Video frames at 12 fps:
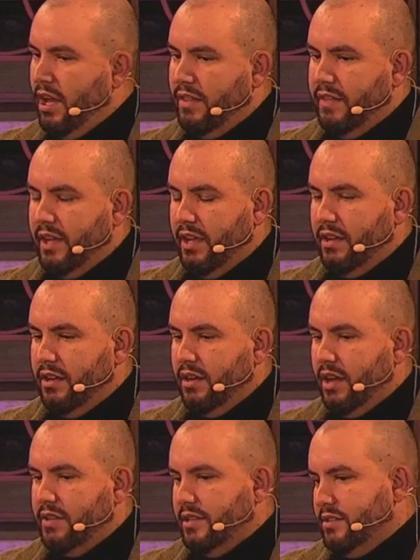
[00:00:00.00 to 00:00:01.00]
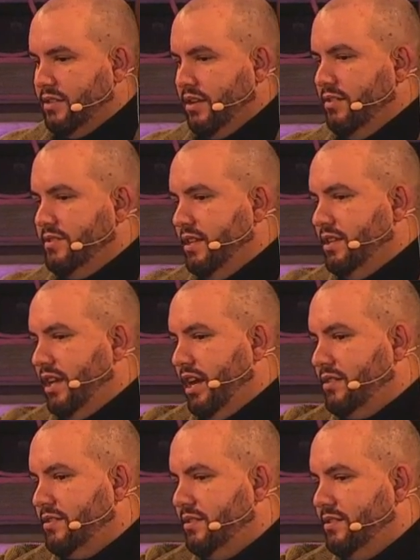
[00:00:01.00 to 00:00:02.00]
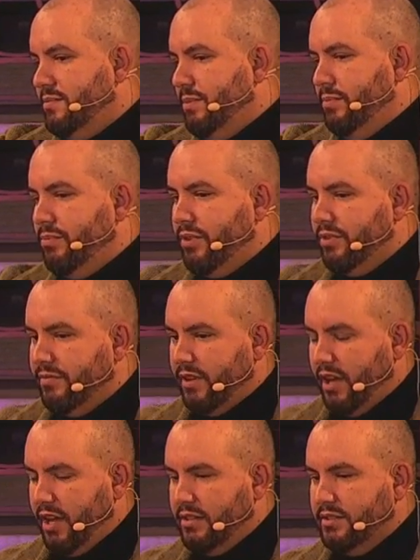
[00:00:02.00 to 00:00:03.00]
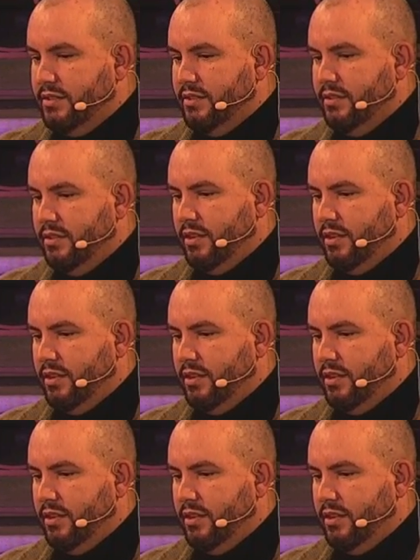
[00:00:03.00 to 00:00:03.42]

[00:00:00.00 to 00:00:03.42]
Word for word: And then as I kind of said, Yes, this pinprick of light.